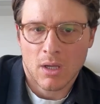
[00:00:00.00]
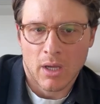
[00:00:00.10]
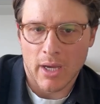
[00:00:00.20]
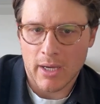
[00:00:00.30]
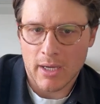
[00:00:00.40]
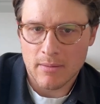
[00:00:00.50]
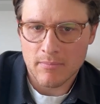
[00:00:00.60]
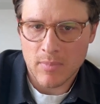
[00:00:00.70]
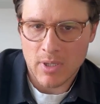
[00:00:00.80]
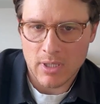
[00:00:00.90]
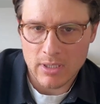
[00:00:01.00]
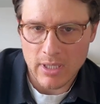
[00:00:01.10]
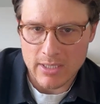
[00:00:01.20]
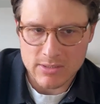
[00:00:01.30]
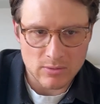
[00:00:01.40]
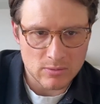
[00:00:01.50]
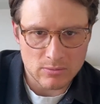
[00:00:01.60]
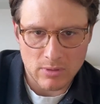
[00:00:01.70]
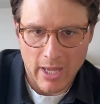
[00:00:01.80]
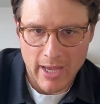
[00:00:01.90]

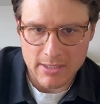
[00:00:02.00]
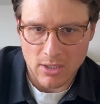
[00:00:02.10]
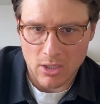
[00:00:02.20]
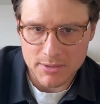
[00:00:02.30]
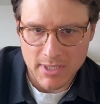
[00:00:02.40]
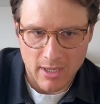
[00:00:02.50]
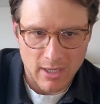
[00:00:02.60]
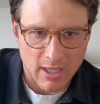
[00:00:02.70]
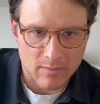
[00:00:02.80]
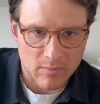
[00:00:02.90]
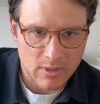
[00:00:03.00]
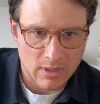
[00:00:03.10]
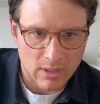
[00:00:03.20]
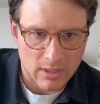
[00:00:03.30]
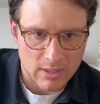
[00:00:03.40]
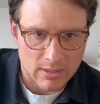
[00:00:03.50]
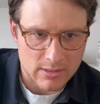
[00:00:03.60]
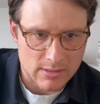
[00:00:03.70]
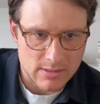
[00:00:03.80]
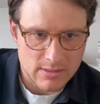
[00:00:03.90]
So all time
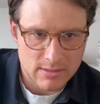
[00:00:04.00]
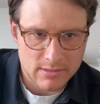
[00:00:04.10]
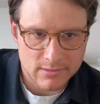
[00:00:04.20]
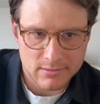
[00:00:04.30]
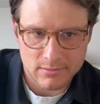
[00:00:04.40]
is